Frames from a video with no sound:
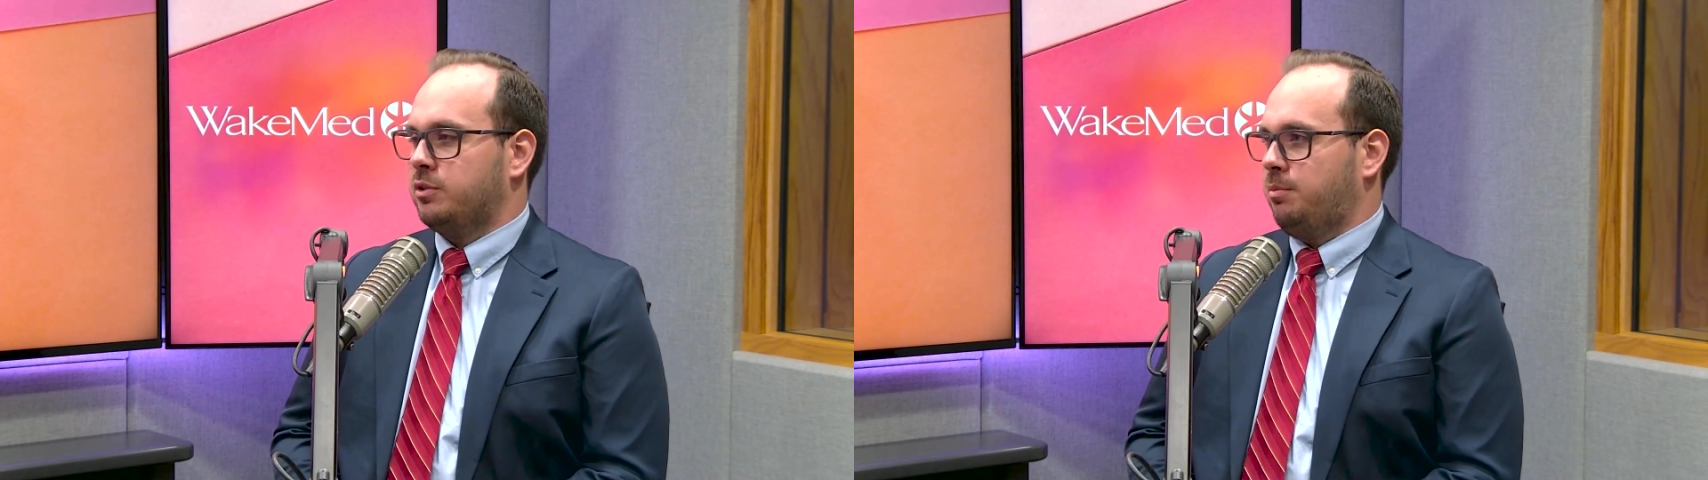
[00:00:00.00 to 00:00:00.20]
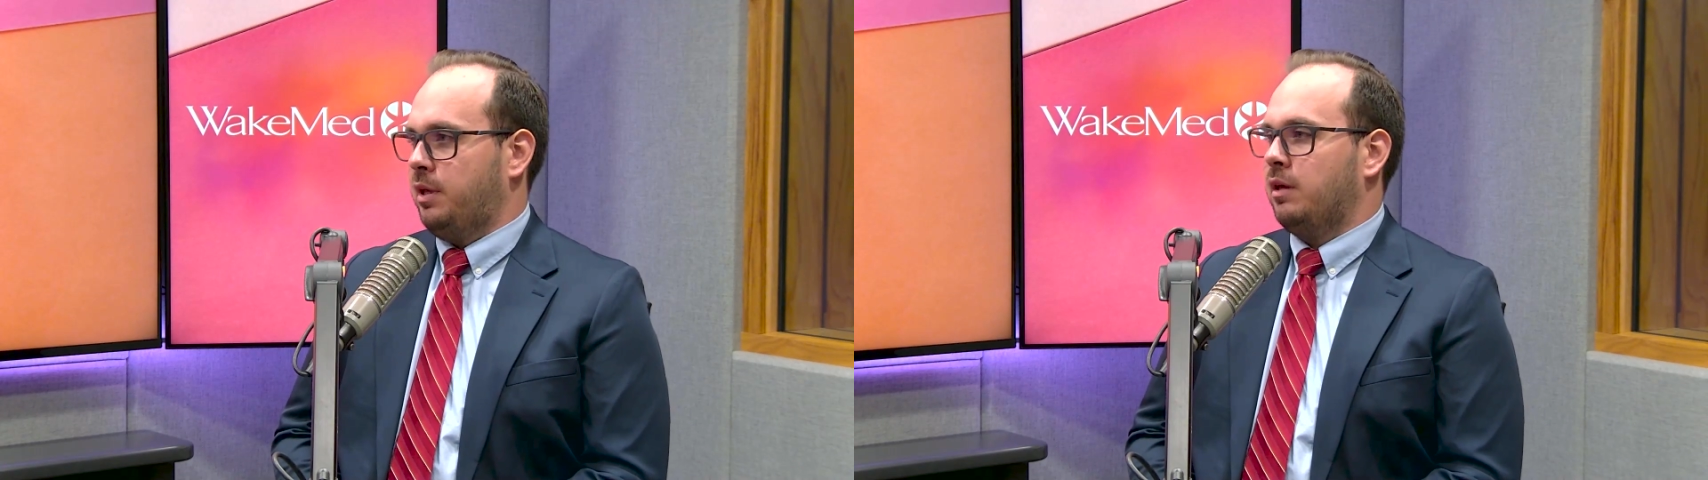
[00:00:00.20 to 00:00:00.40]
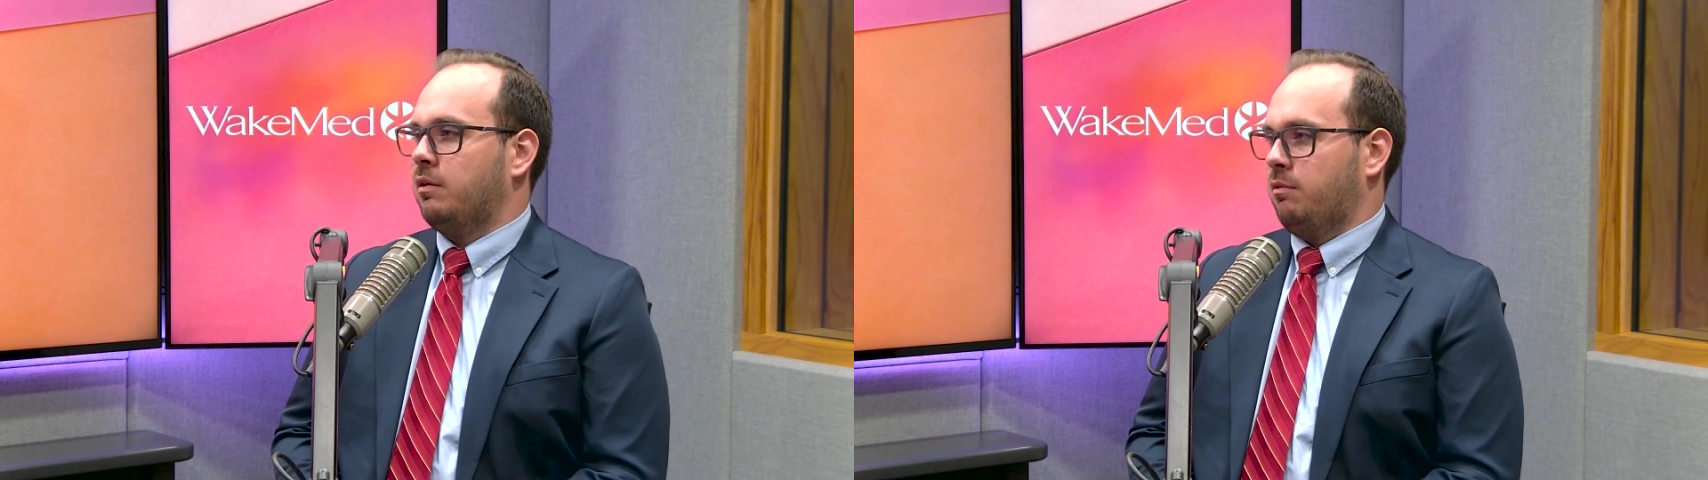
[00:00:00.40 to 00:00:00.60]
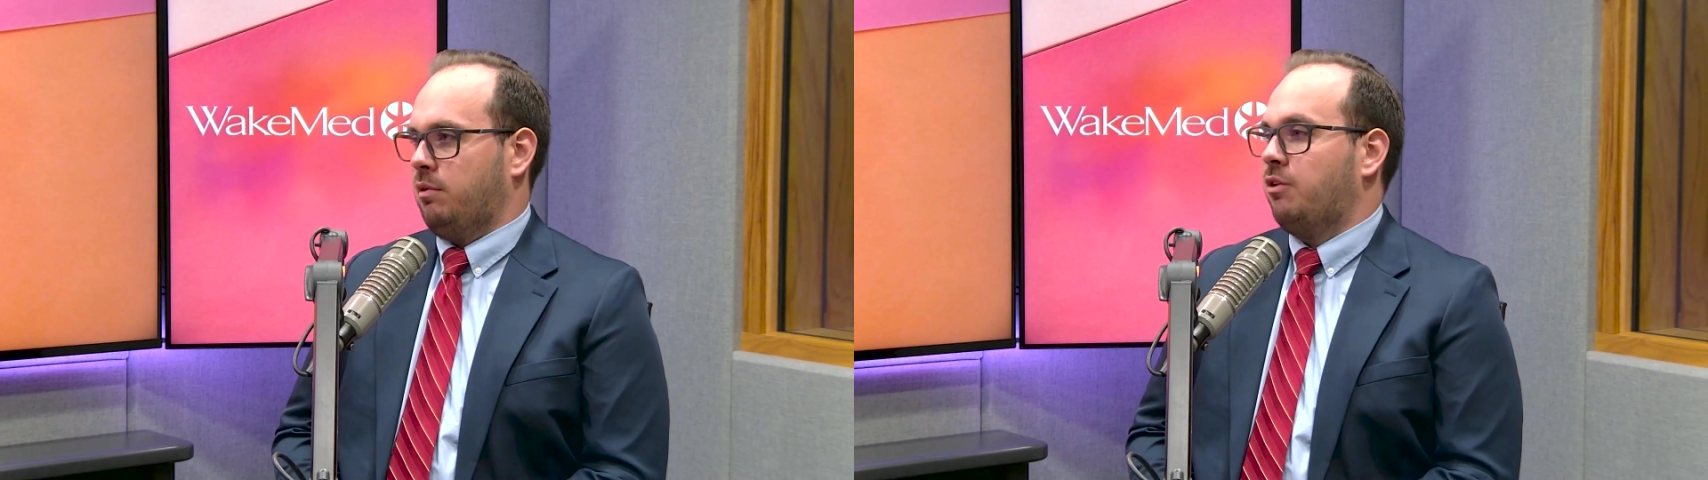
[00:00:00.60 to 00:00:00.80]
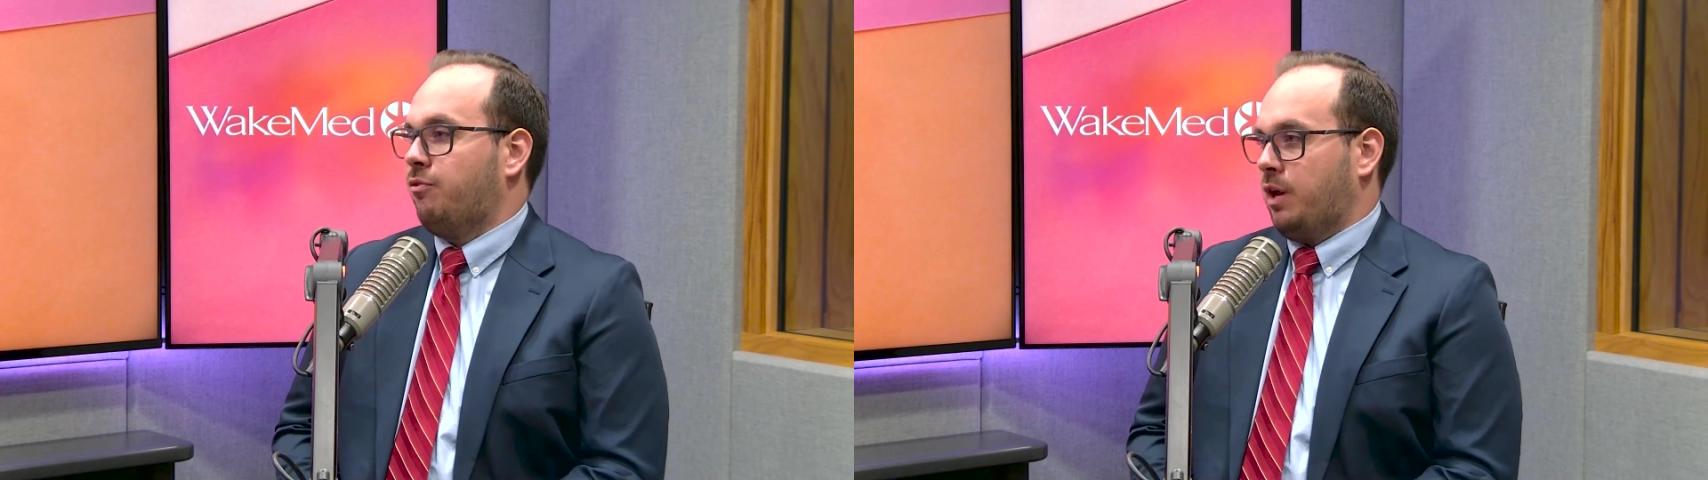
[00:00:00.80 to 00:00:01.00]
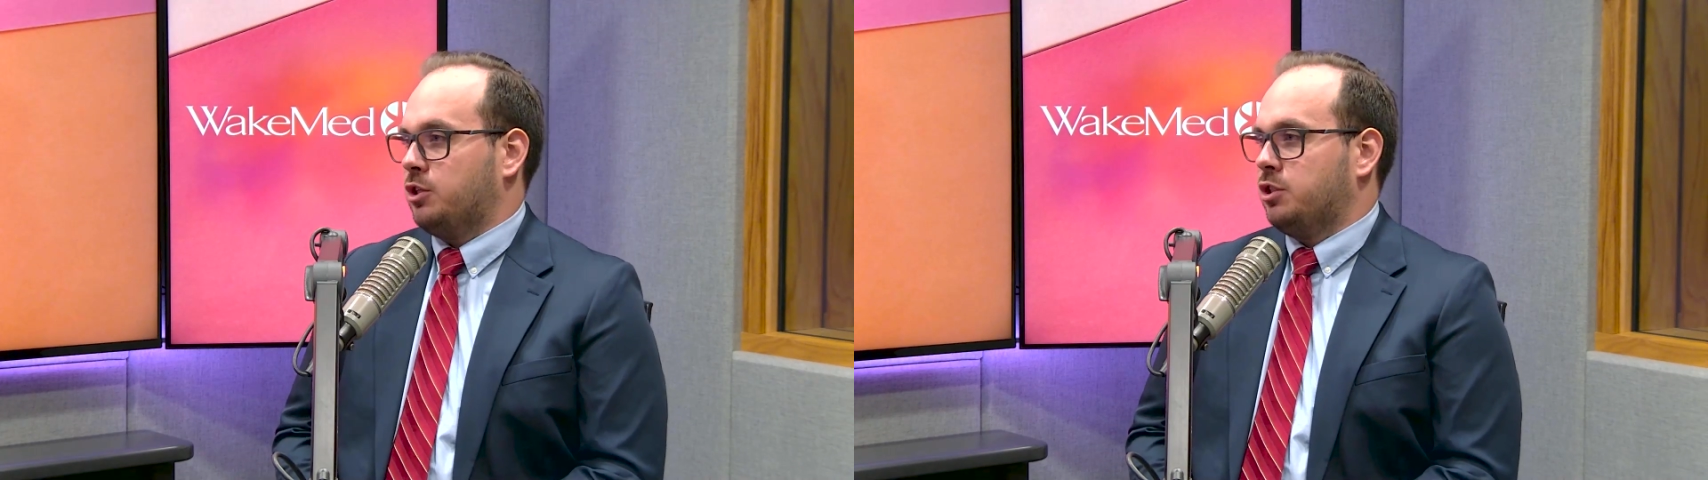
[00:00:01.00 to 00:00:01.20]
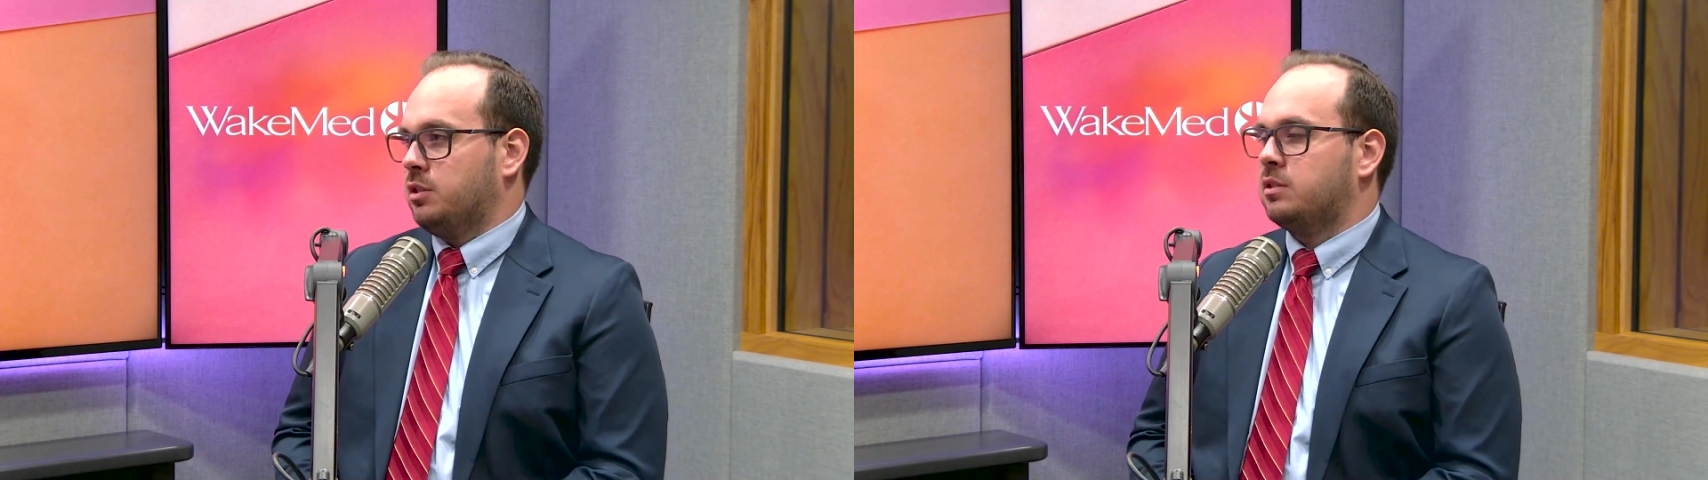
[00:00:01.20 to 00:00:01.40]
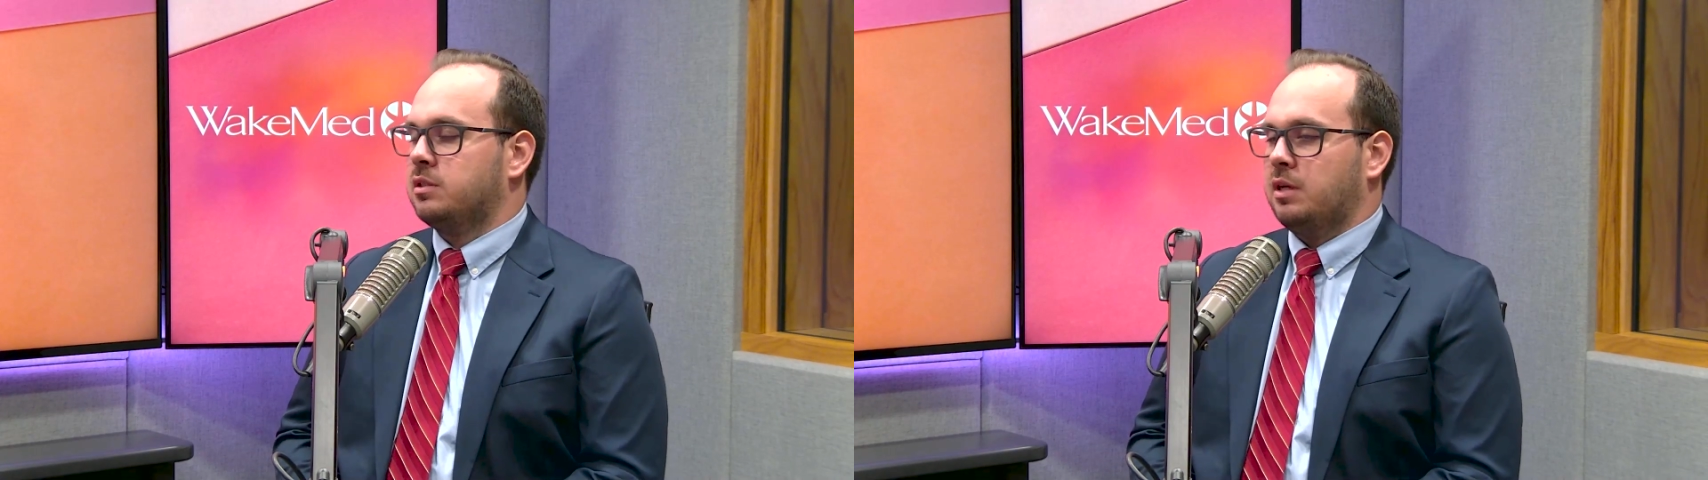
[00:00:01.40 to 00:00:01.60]
to being
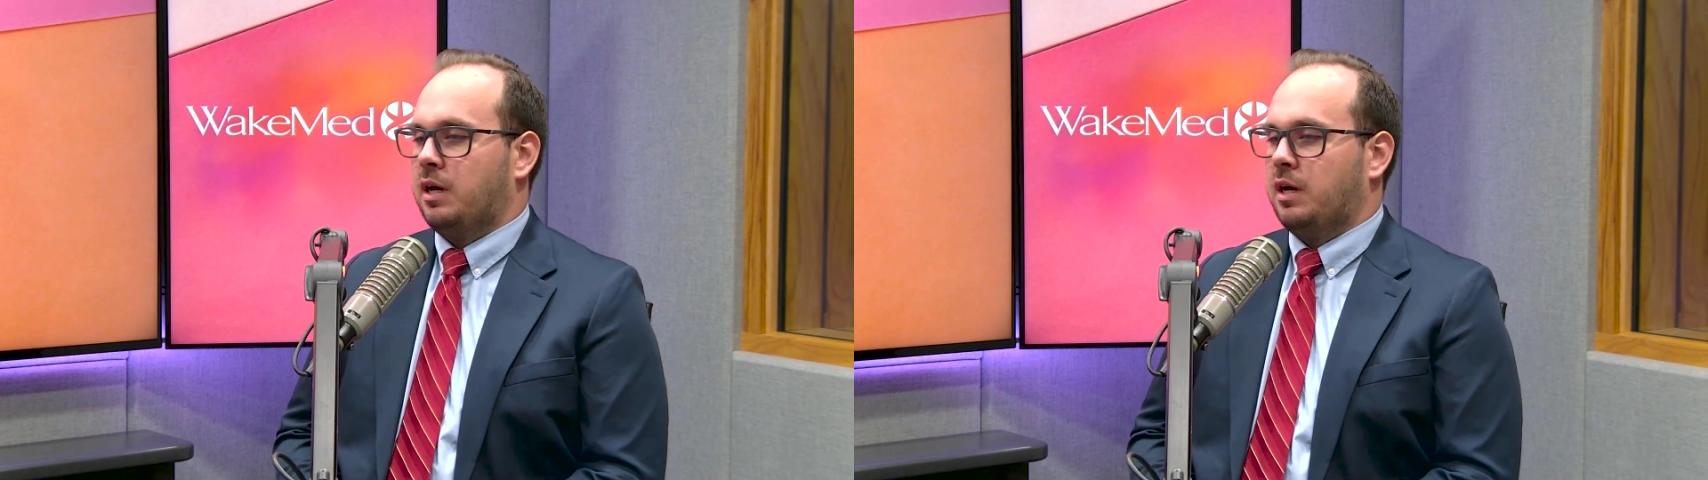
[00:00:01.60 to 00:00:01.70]
infectious.